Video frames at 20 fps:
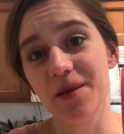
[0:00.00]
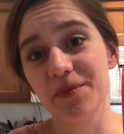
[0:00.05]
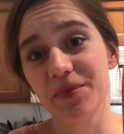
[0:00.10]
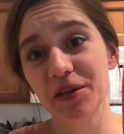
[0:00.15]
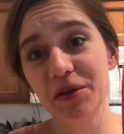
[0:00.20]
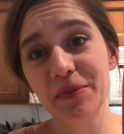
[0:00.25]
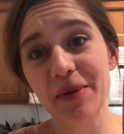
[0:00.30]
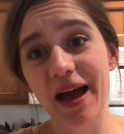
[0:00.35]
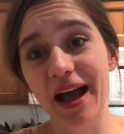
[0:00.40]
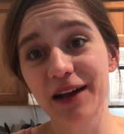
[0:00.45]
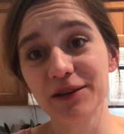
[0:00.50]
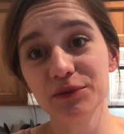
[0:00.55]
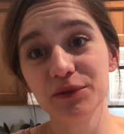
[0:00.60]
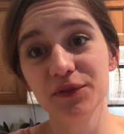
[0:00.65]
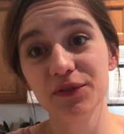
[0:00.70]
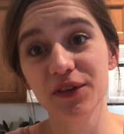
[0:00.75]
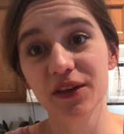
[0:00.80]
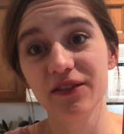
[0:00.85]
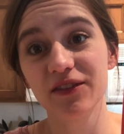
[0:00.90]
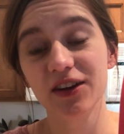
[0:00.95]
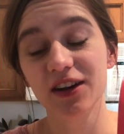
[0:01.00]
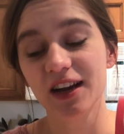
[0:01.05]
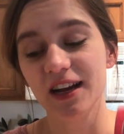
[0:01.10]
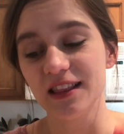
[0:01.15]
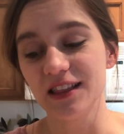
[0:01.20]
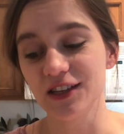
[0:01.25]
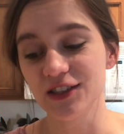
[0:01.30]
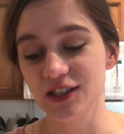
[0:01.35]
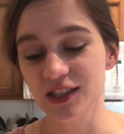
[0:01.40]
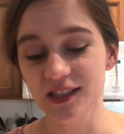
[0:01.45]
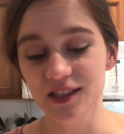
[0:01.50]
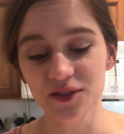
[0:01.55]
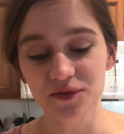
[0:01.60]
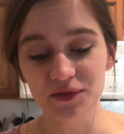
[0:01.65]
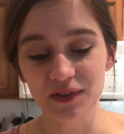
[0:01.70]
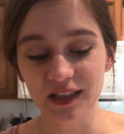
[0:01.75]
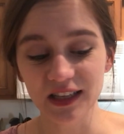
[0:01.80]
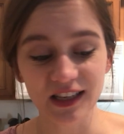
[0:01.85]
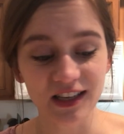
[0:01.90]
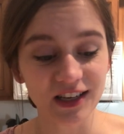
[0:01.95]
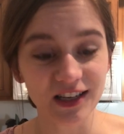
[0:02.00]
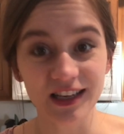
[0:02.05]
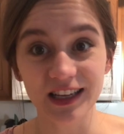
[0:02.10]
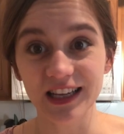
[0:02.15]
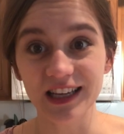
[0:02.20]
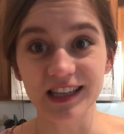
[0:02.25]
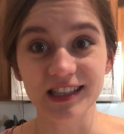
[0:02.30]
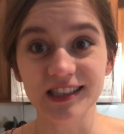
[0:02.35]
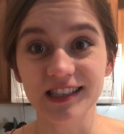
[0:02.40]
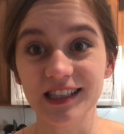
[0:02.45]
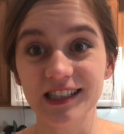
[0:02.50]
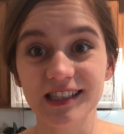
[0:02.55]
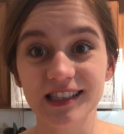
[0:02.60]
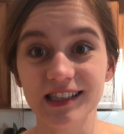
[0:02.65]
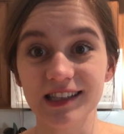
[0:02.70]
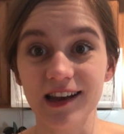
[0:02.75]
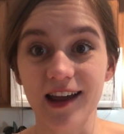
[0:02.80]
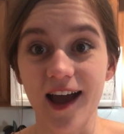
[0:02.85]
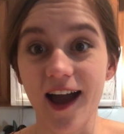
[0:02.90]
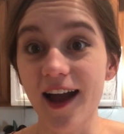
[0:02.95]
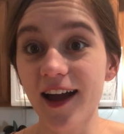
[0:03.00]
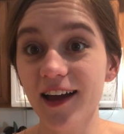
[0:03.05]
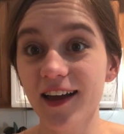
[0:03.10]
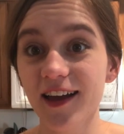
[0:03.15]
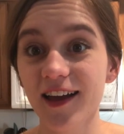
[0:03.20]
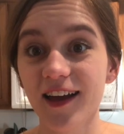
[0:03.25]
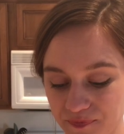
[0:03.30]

They're packed with flavor, and they're just a really good, easy snack.